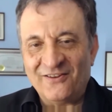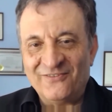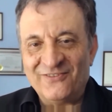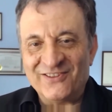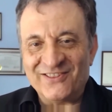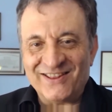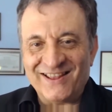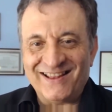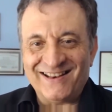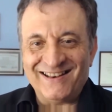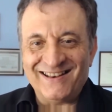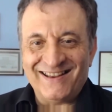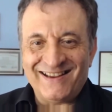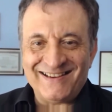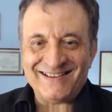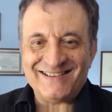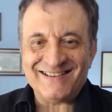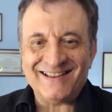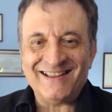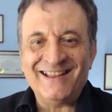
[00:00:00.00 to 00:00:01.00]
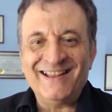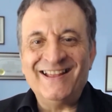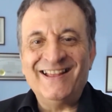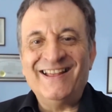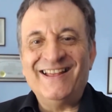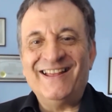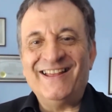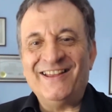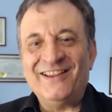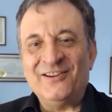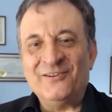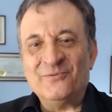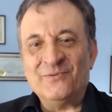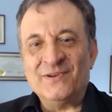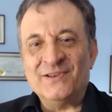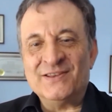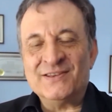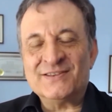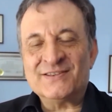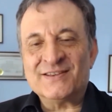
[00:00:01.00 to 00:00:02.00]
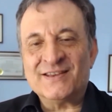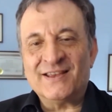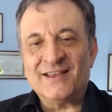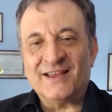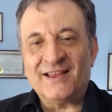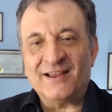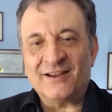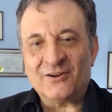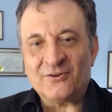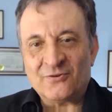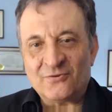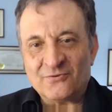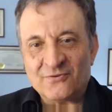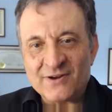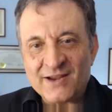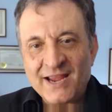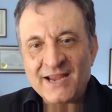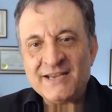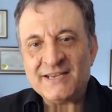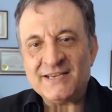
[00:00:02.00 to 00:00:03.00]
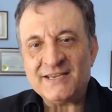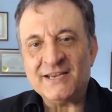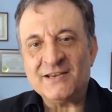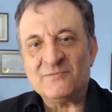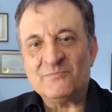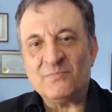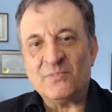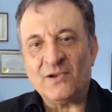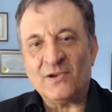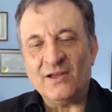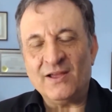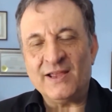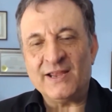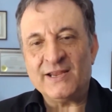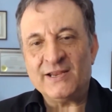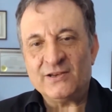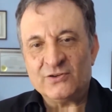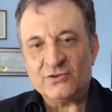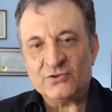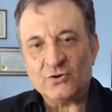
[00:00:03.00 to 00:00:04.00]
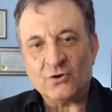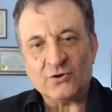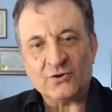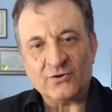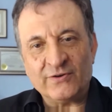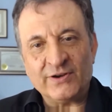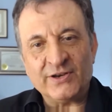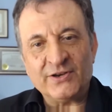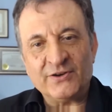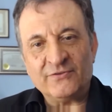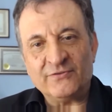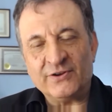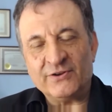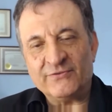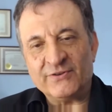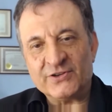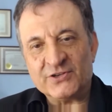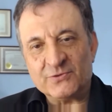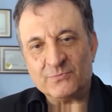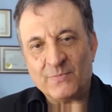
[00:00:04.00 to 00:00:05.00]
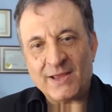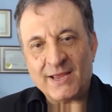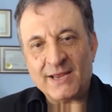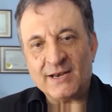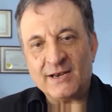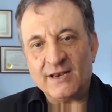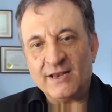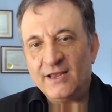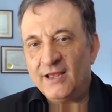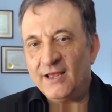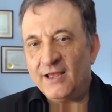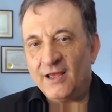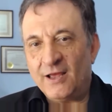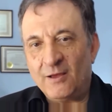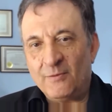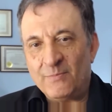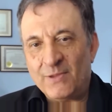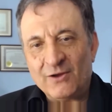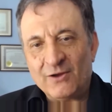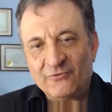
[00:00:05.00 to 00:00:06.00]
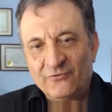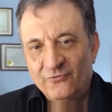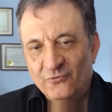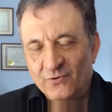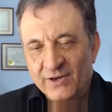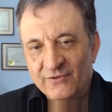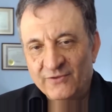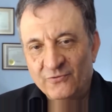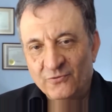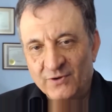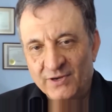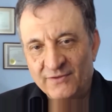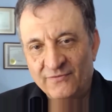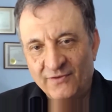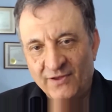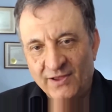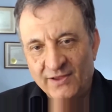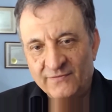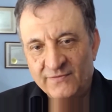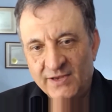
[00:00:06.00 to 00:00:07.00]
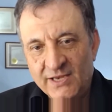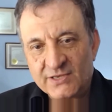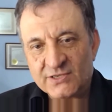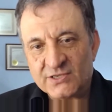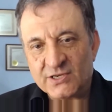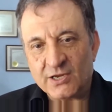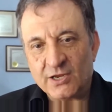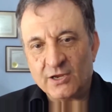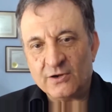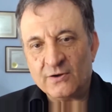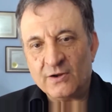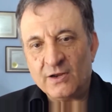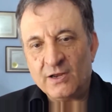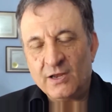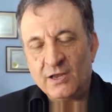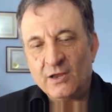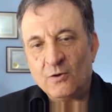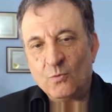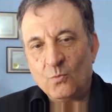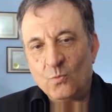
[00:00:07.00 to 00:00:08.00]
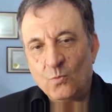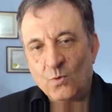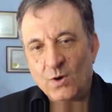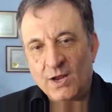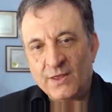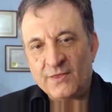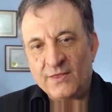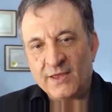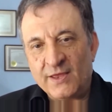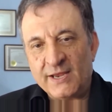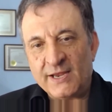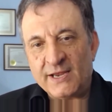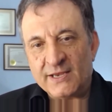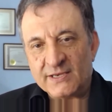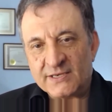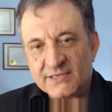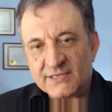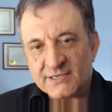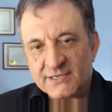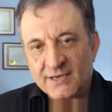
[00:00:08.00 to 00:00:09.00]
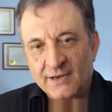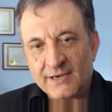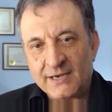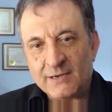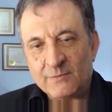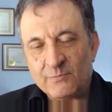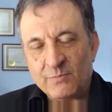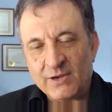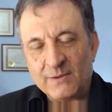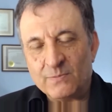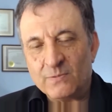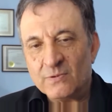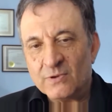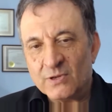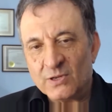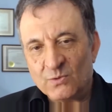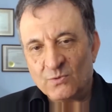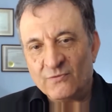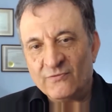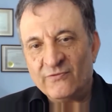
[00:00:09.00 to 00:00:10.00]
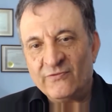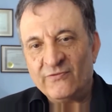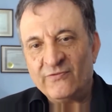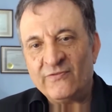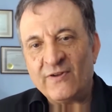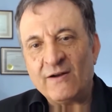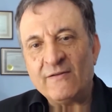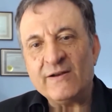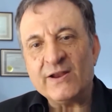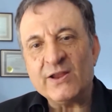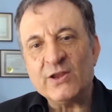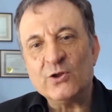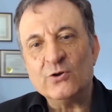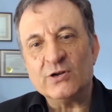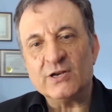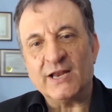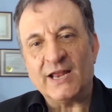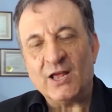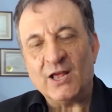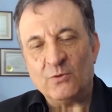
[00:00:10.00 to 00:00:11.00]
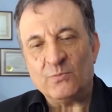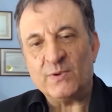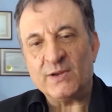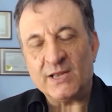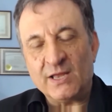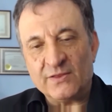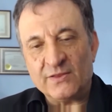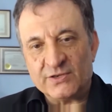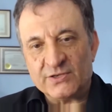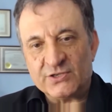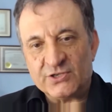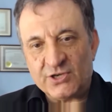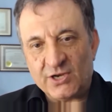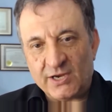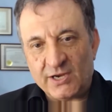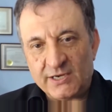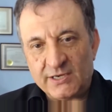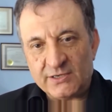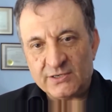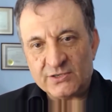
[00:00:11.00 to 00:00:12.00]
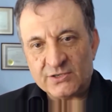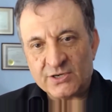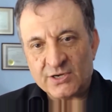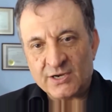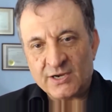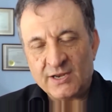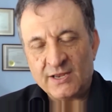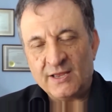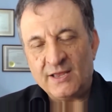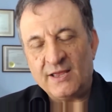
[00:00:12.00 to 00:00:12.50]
cover that later. It was created by John Grinder and Richard Bandler about 40 45 years ago where they studied people who were very good at helping others change